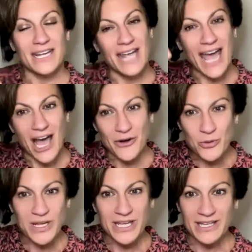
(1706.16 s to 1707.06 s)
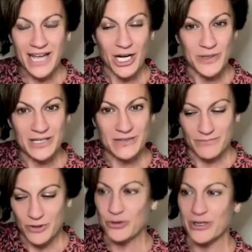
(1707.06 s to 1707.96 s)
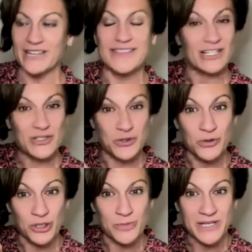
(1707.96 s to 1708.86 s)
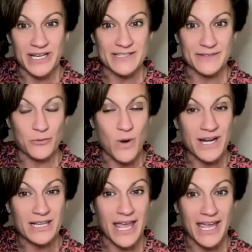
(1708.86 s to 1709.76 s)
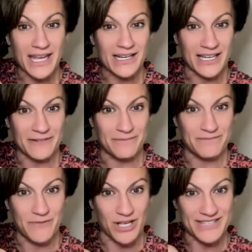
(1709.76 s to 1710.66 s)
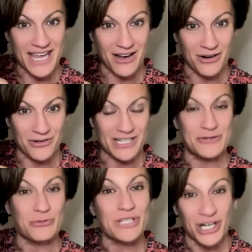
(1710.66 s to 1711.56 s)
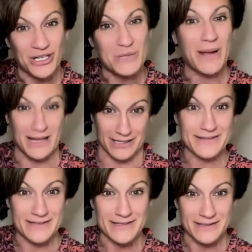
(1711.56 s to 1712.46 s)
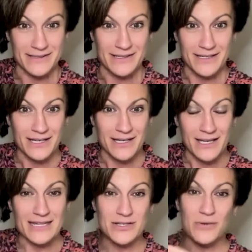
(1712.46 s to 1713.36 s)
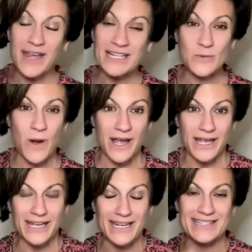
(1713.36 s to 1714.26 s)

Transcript: how do we create that stool? Because if one leg kind of falls out, it's really hard to balance. And so that's why